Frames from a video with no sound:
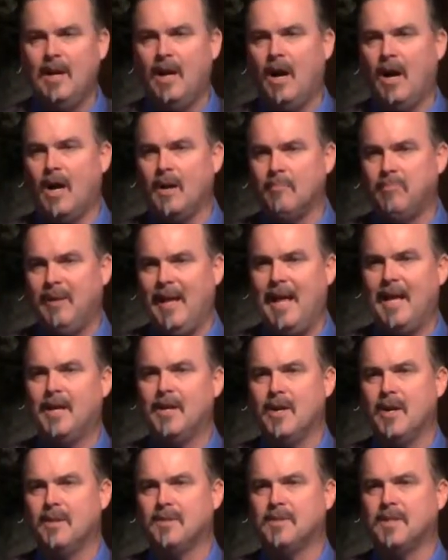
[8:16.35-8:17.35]
on planet
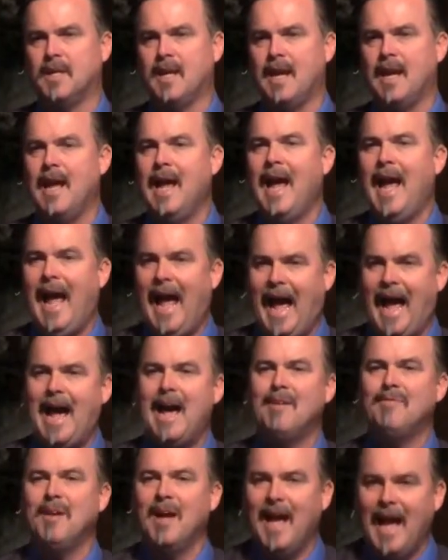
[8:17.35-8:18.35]
Earth today
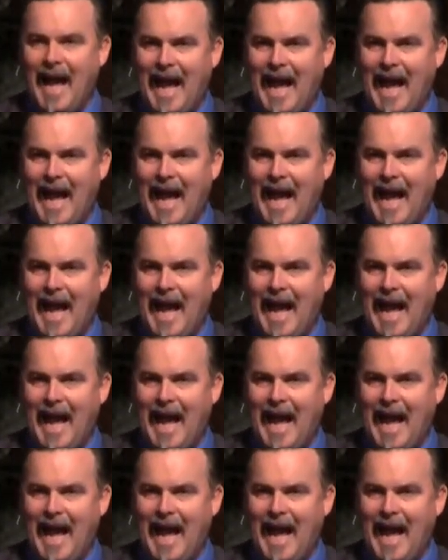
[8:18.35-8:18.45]
have